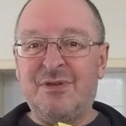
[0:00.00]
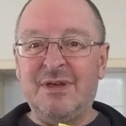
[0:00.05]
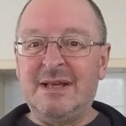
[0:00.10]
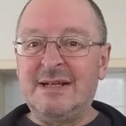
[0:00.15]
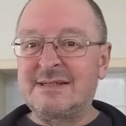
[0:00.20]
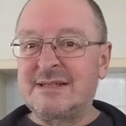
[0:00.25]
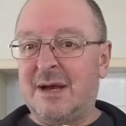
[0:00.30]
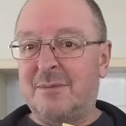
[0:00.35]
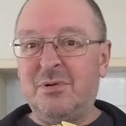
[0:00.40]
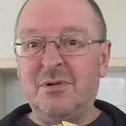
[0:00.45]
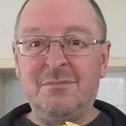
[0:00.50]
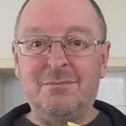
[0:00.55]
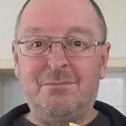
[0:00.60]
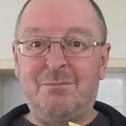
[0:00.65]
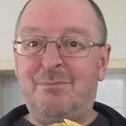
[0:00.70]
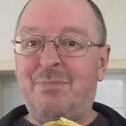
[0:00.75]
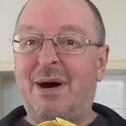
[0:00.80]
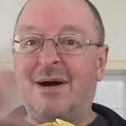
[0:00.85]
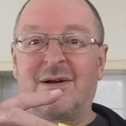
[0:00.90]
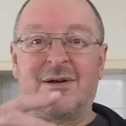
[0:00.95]
things up
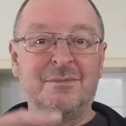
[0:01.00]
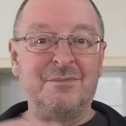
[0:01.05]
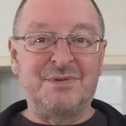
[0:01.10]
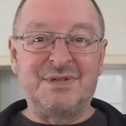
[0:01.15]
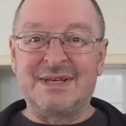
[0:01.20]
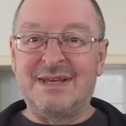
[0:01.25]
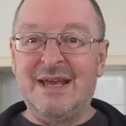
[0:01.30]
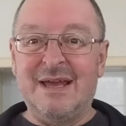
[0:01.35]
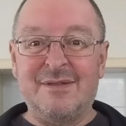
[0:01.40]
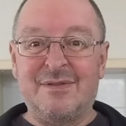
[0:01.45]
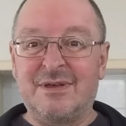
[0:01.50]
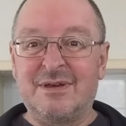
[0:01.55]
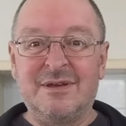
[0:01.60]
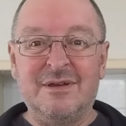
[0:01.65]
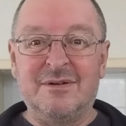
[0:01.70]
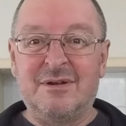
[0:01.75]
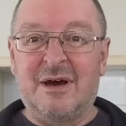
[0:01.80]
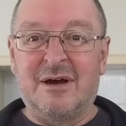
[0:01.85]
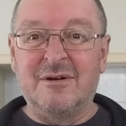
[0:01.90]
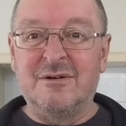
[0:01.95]
and bung them together,
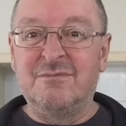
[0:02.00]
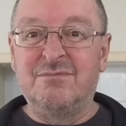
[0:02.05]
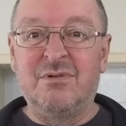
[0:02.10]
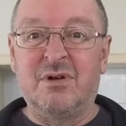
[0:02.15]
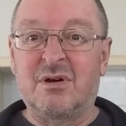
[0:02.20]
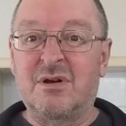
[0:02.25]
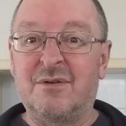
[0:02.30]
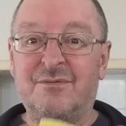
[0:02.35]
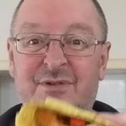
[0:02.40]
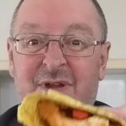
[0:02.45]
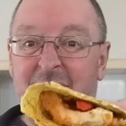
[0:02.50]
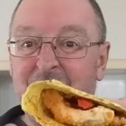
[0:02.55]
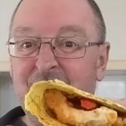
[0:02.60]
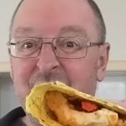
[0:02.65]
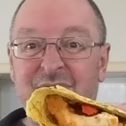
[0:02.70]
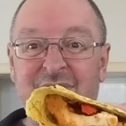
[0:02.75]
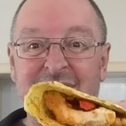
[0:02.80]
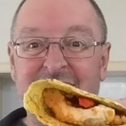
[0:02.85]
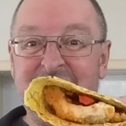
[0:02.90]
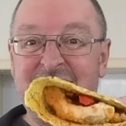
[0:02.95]
you know, like I've done
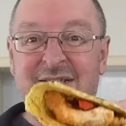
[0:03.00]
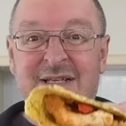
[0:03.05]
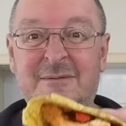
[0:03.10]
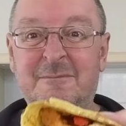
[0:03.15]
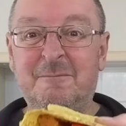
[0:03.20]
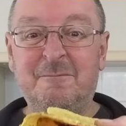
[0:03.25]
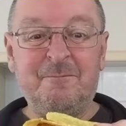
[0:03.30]
with this.